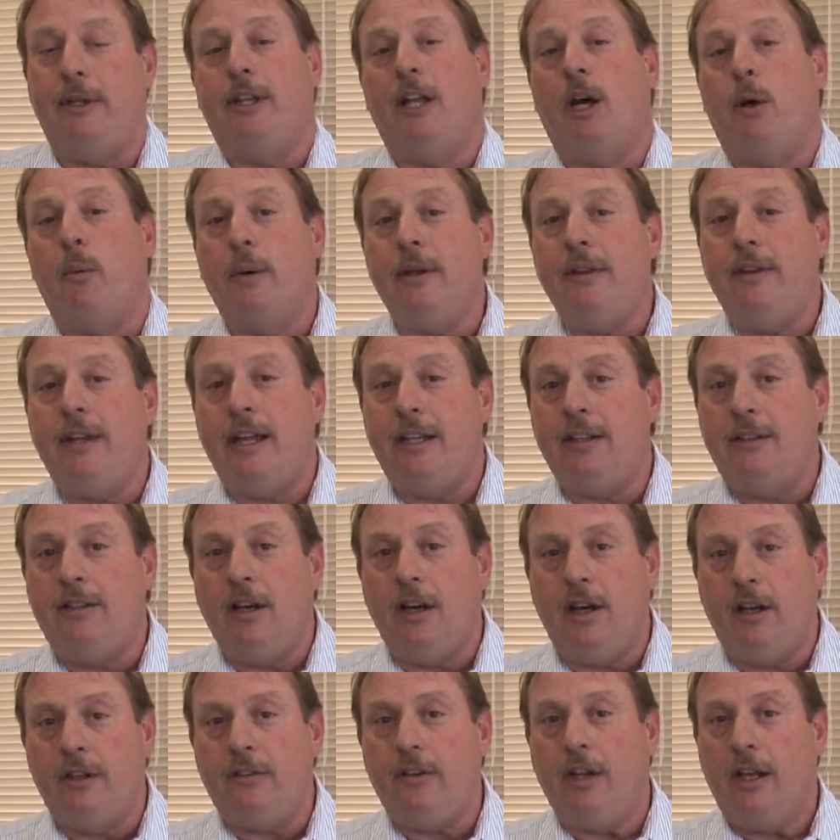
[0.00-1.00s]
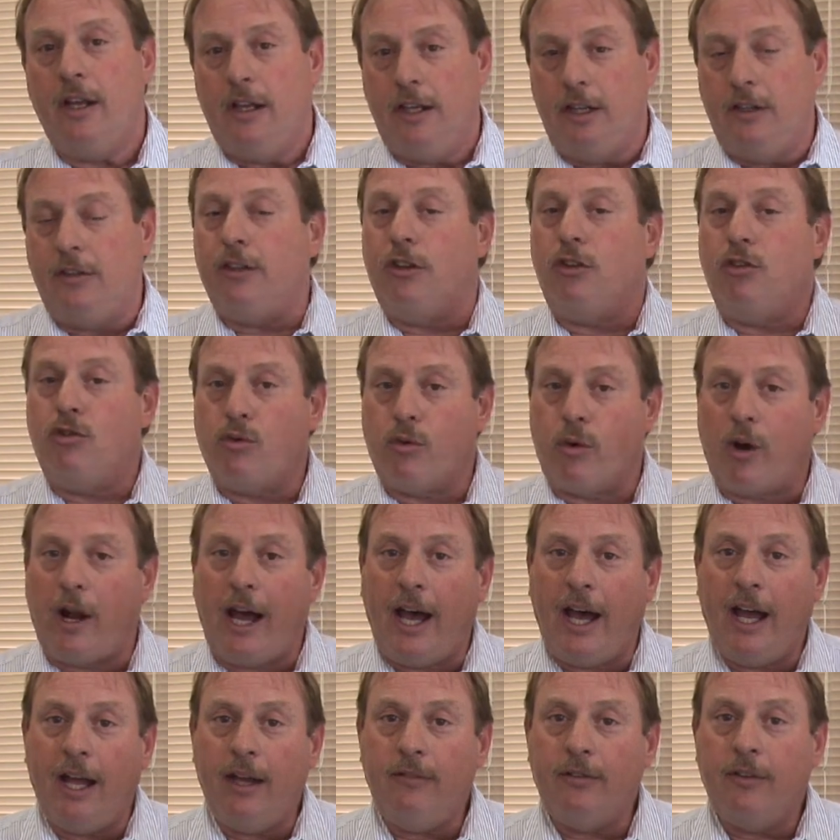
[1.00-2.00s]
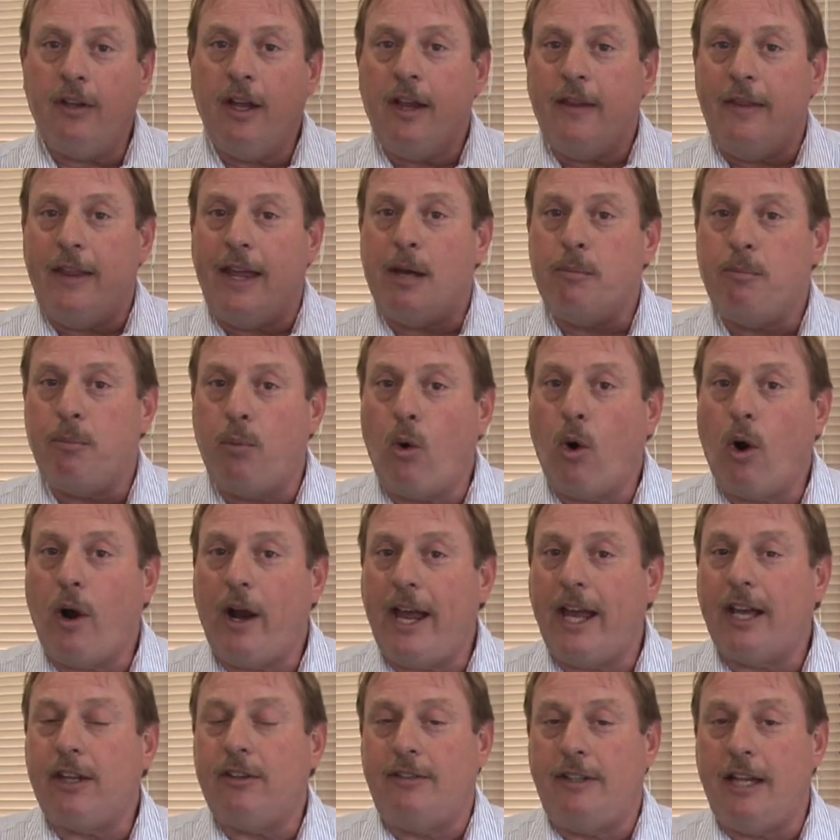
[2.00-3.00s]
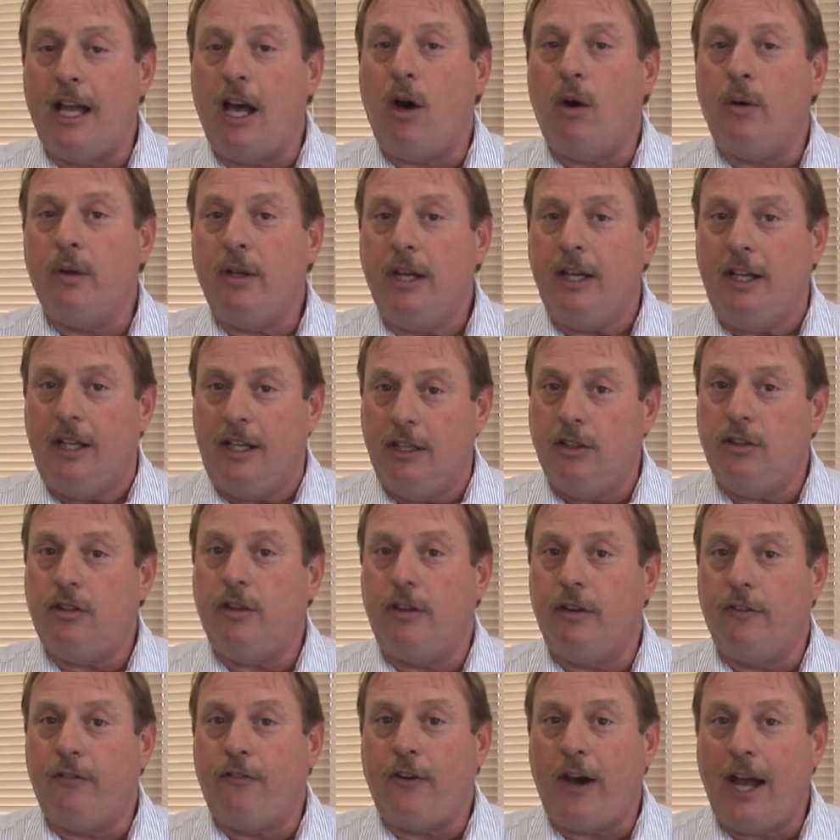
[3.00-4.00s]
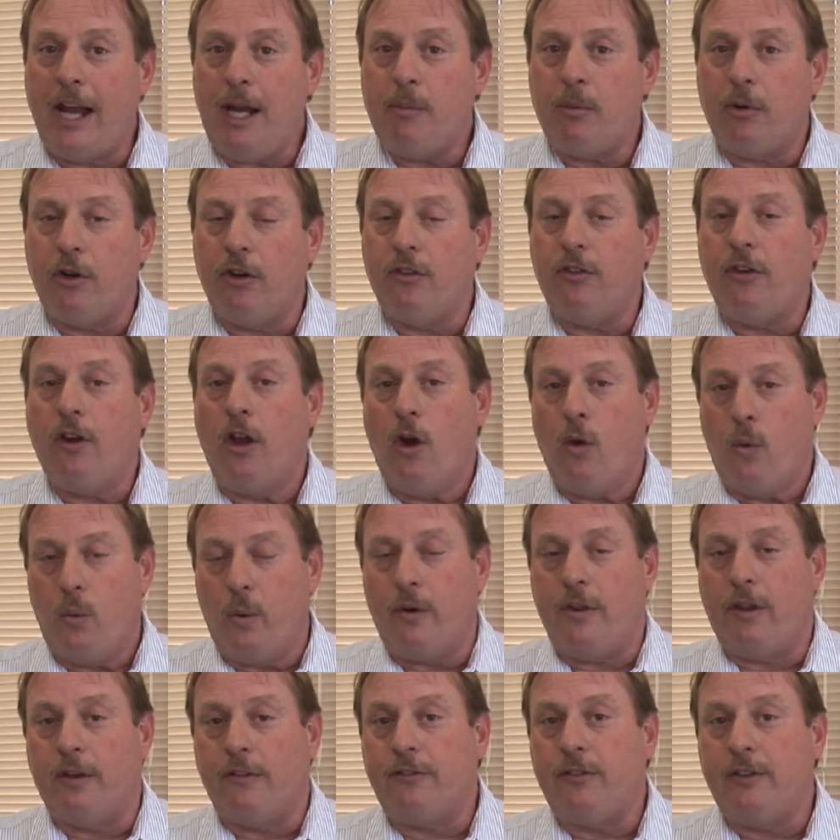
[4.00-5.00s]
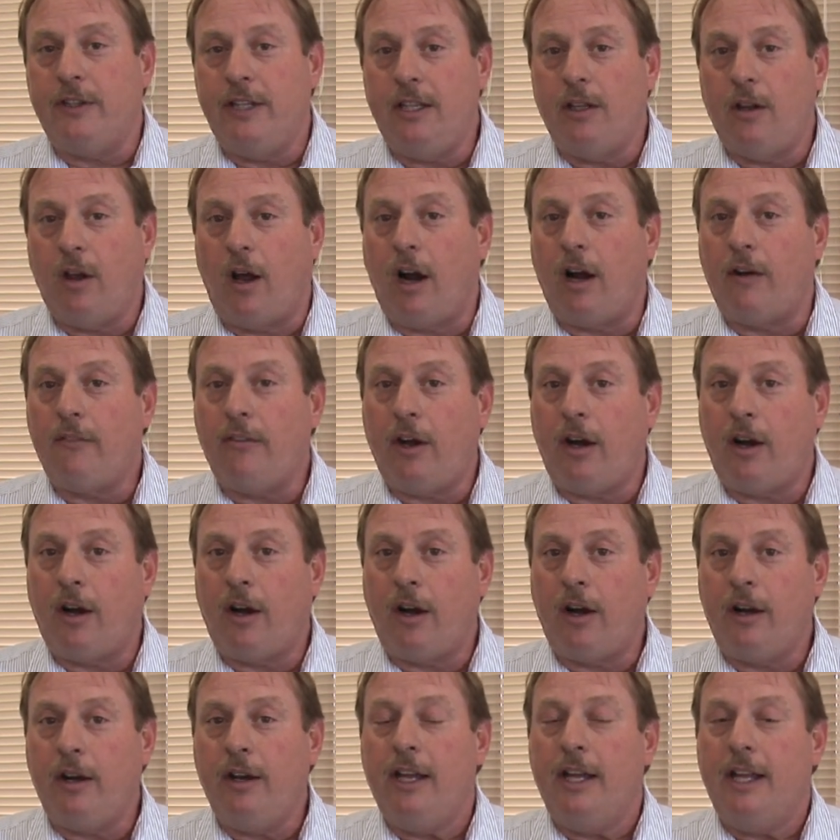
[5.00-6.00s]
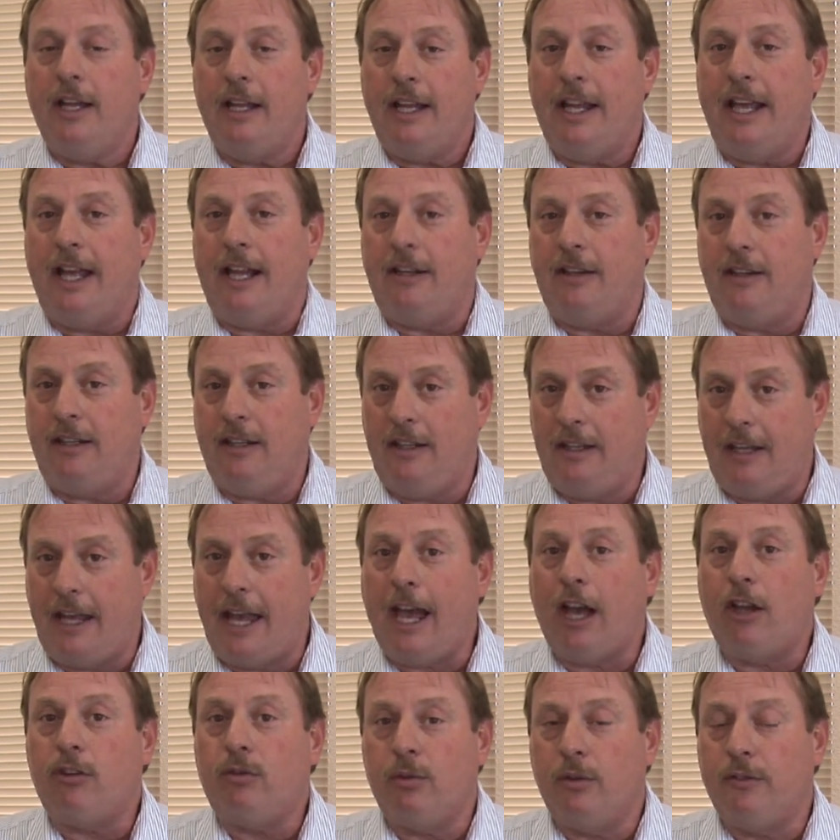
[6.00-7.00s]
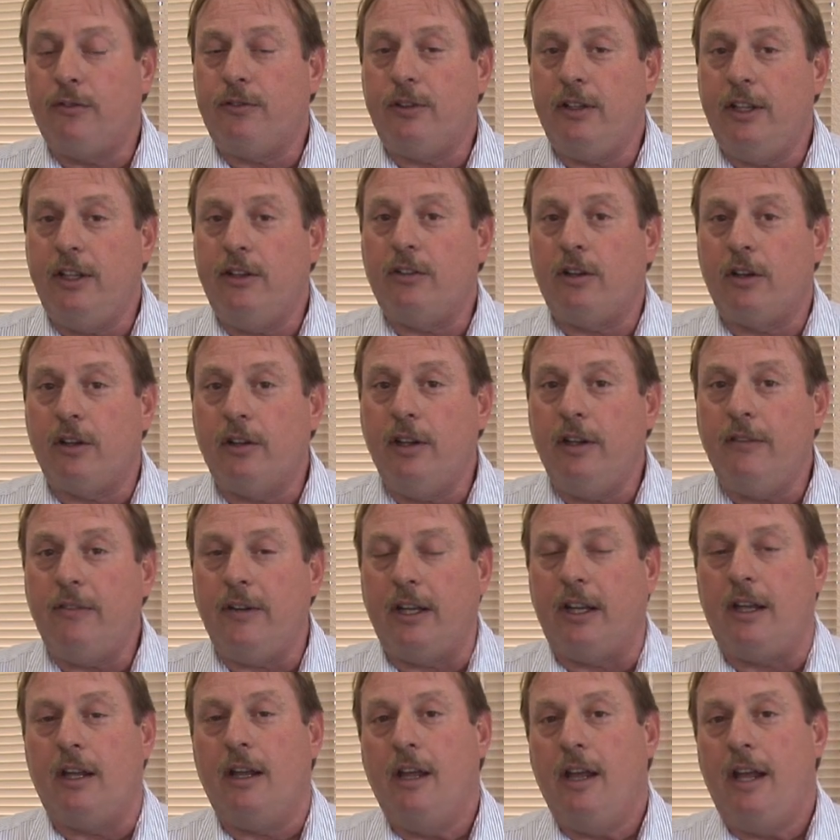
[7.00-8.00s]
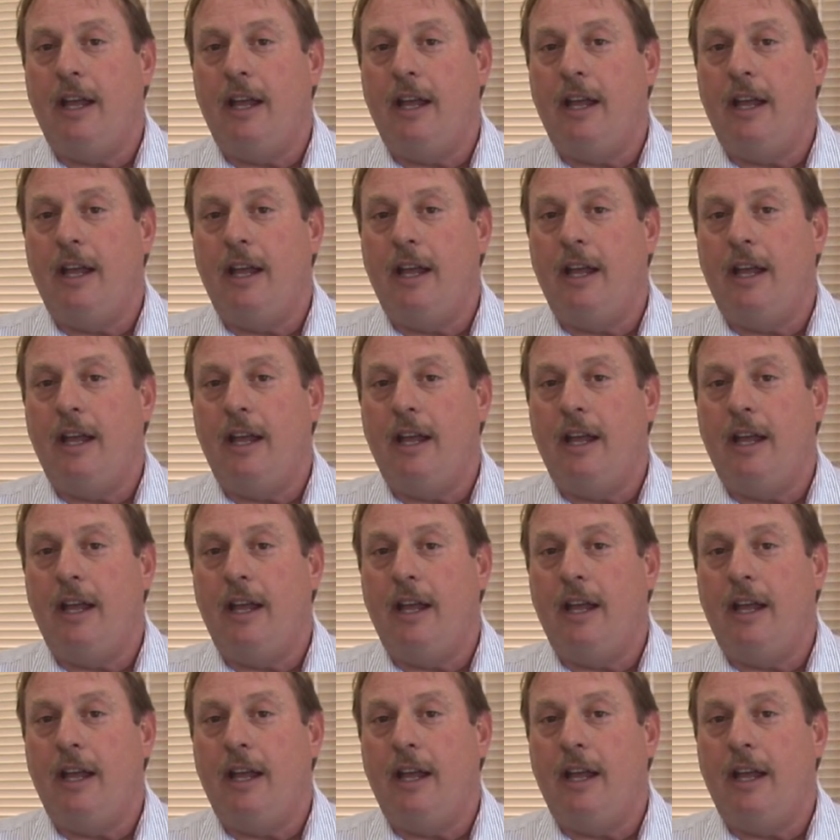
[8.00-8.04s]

Now what that does is it drives that borax down into the fibers where the flea larvae are and the actual fleas are living.